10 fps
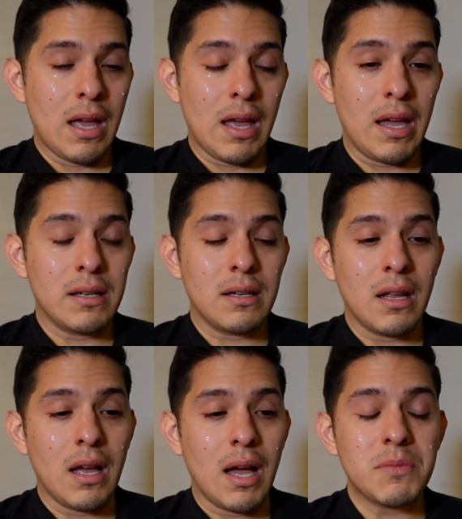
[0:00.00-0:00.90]
And
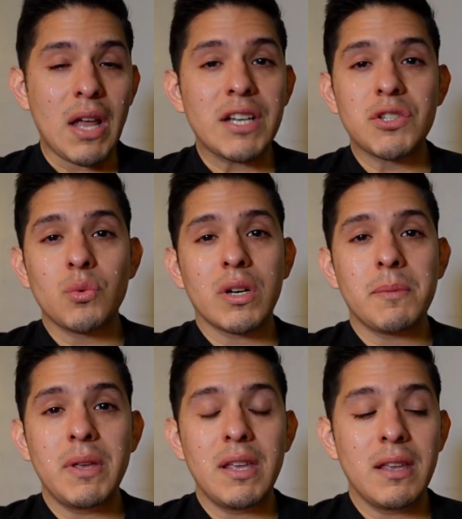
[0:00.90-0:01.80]
I just want to
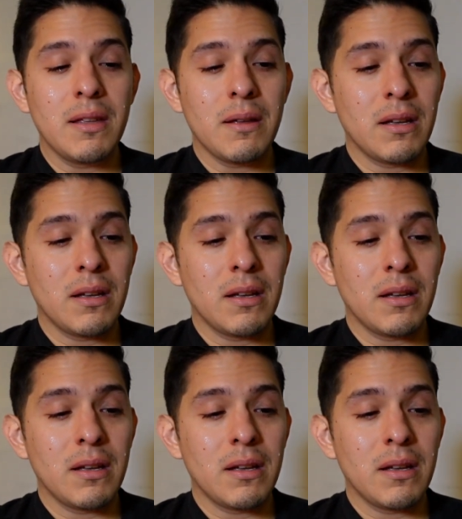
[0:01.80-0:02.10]
be